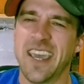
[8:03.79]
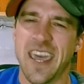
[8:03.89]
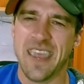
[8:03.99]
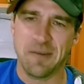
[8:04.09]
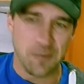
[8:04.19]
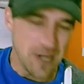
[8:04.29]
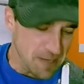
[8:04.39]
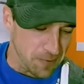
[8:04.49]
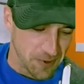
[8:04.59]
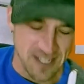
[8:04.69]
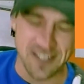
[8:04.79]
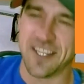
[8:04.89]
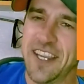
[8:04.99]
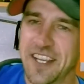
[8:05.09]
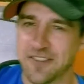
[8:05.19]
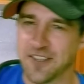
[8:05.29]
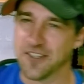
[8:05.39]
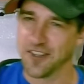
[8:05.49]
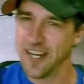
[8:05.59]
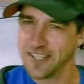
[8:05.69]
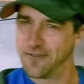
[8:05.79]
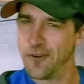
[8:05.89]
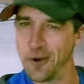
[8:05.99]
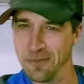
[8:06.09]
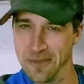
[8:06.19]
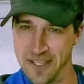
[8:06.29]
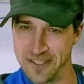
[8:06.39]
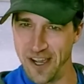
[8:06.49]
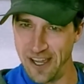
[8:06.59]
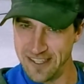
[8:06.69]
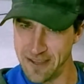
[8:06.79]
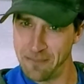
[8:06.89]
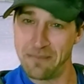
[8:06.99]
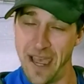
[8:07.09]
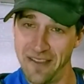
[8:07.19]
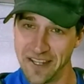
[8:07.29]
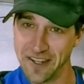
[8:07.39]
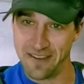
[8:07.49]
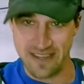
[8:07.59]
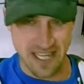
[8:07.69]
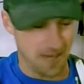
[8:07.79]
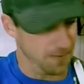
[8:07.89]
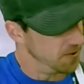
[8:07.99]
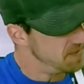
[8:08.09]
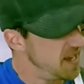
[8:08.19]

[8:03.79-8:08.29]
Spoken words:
And then we will continue to transform this awesome pallet coffee table.